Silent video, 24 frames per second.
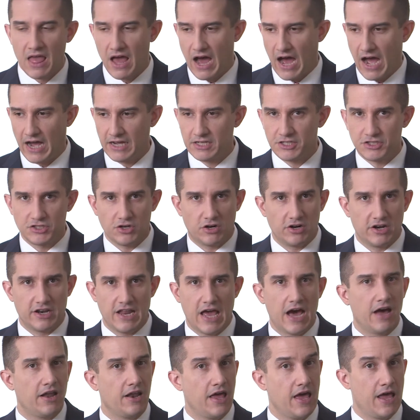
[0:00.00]
I started
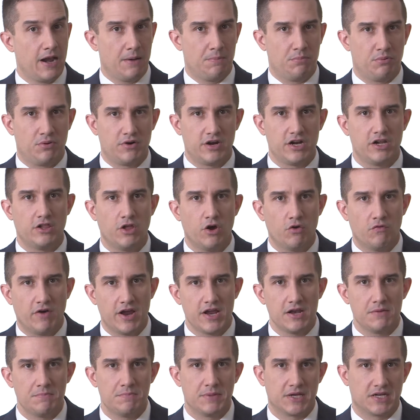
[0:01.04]
out at a pretty low
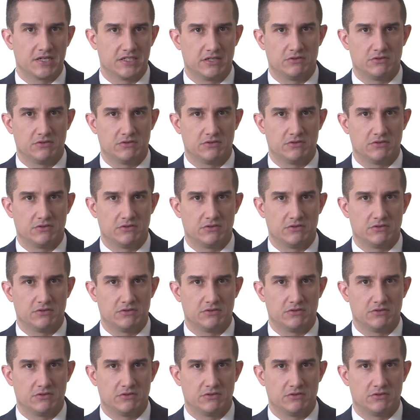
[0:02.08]
rate because